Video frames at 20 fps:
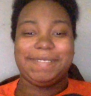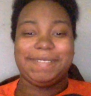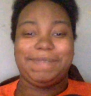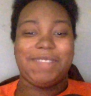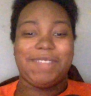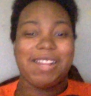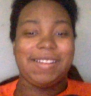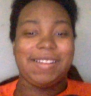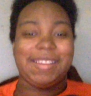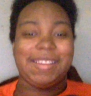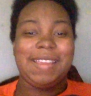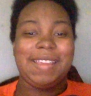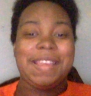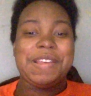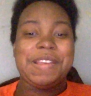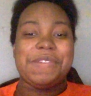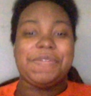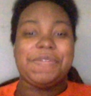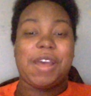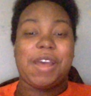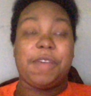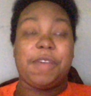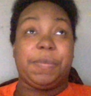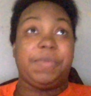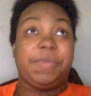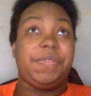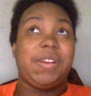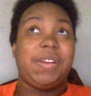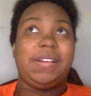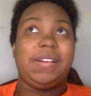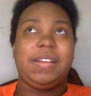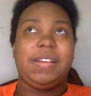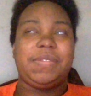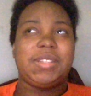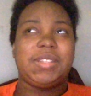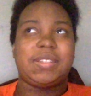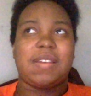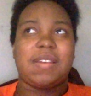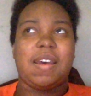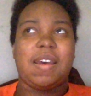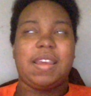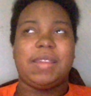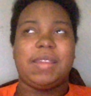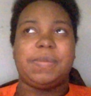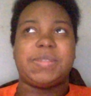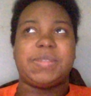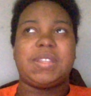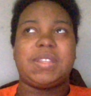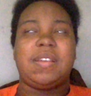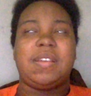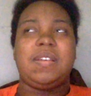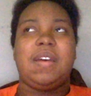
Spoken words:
very vile, but very of the times.